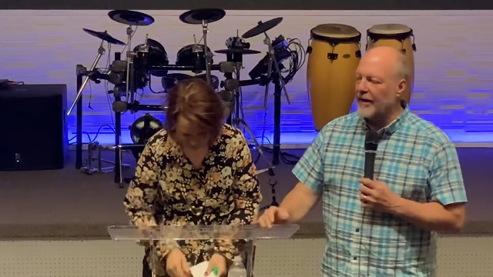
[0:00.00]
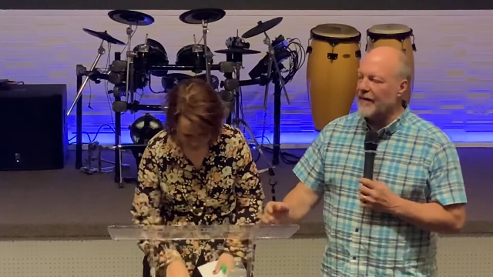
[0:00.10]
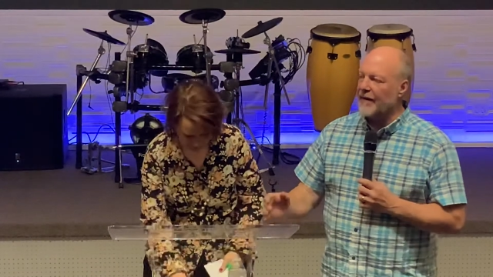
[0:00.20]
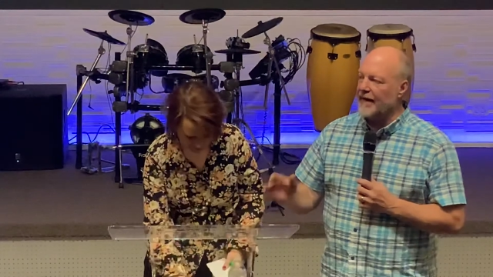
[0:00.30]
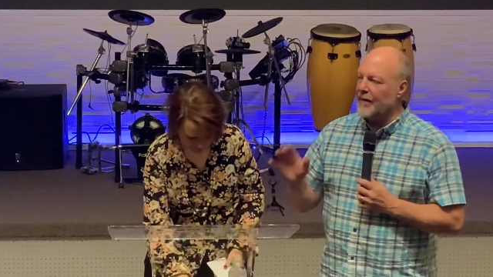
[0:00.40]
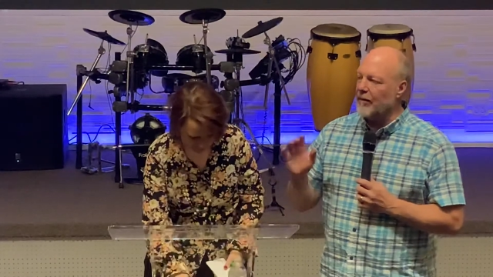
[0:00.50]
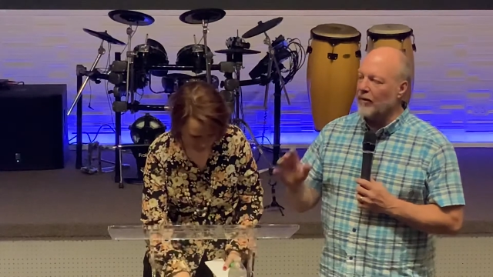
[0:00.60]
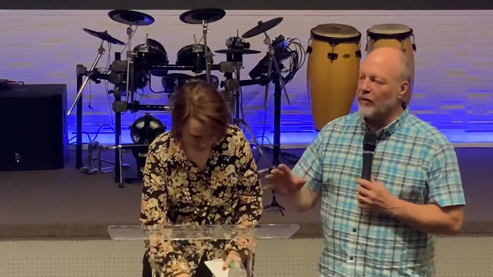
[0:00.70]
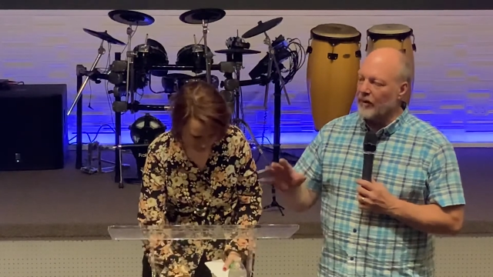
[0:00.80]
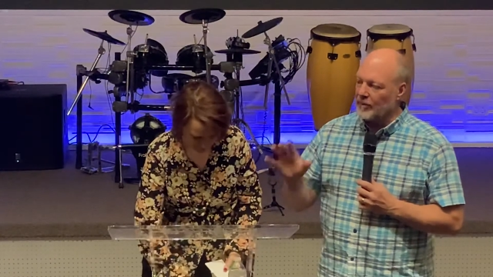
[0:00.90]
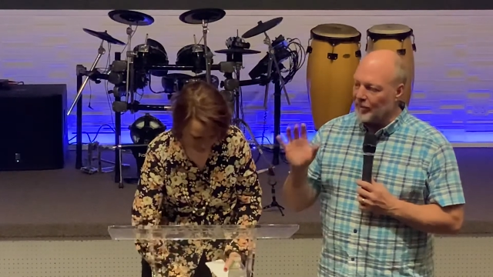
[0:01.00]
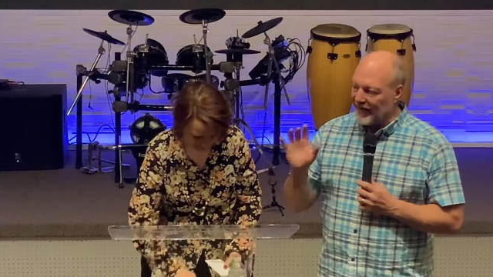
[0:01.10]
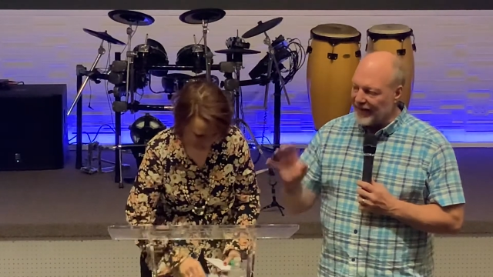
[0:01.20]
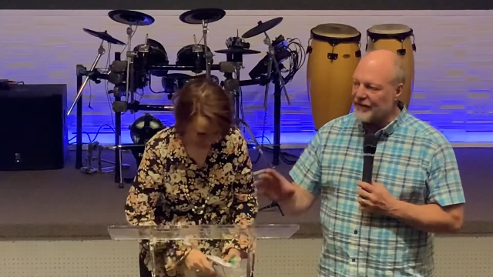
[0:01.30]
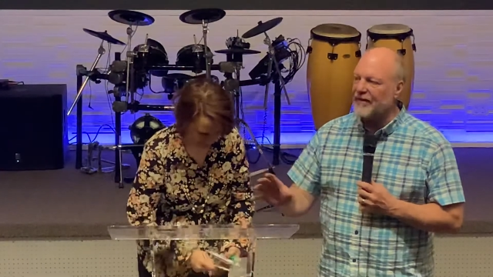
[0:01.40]
in the name of the Lord,
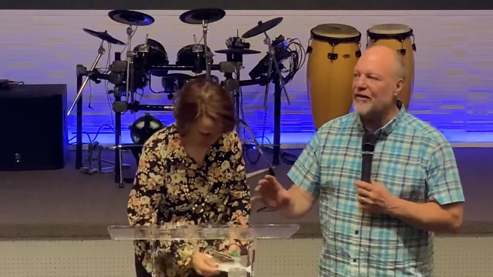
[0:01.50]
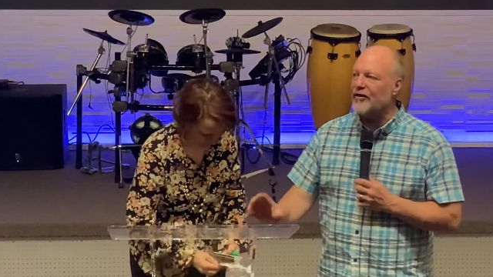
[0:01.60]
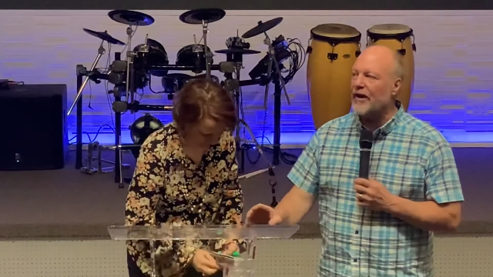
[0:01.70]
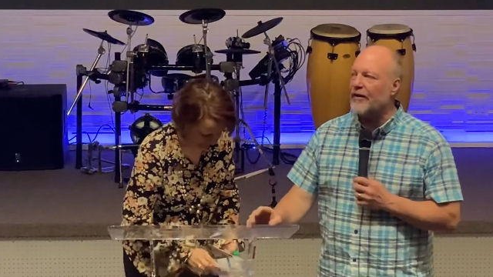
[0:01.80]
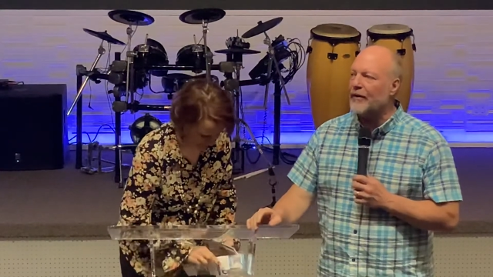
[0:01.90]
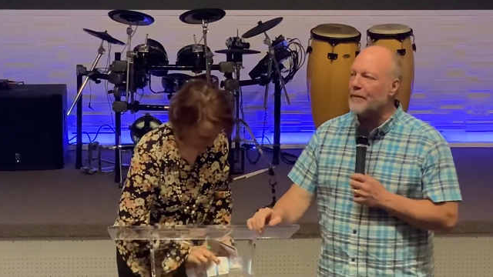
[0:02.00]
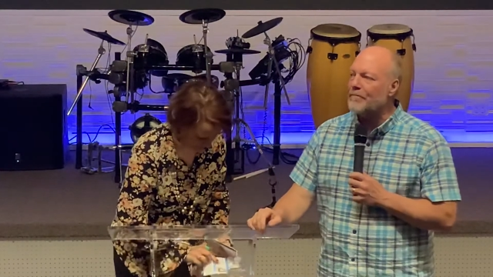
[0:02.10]
bless each other,